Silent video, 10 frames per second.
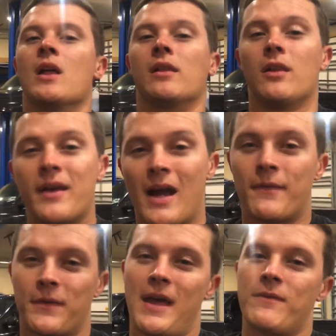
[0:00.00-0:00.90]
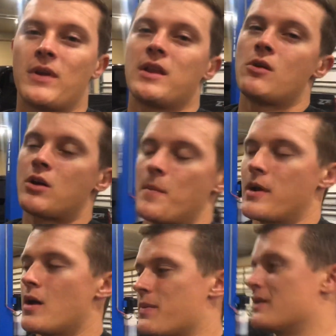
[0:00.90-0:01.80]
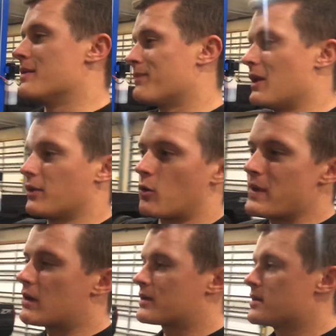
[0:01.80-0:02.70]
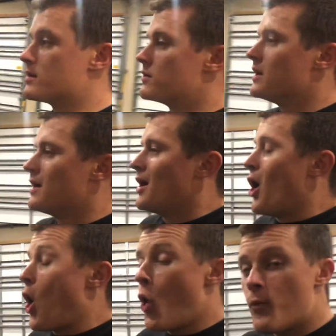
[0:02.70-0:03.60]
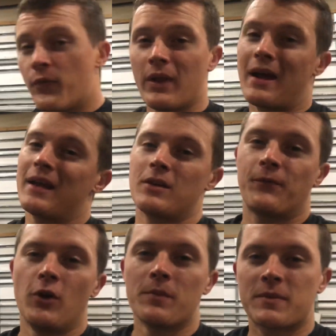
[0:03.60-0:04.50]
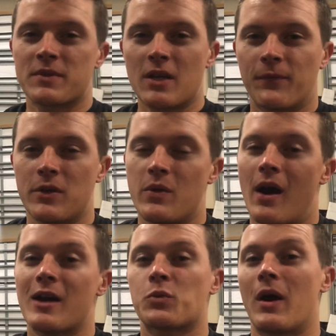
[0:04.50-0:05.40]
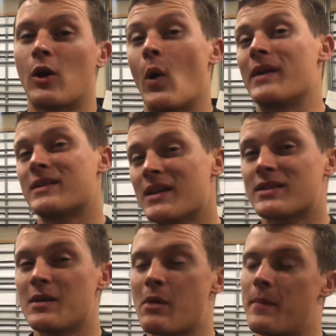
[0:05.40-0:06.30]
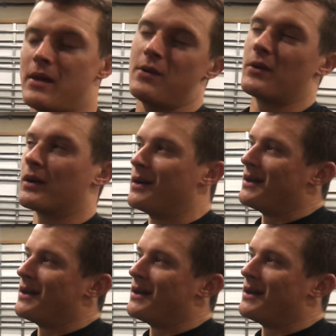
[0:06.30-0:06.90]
Look out for that video coming up in a little week or two. Hopefully I get to film some stuff for you guys where I go out testing, maybe either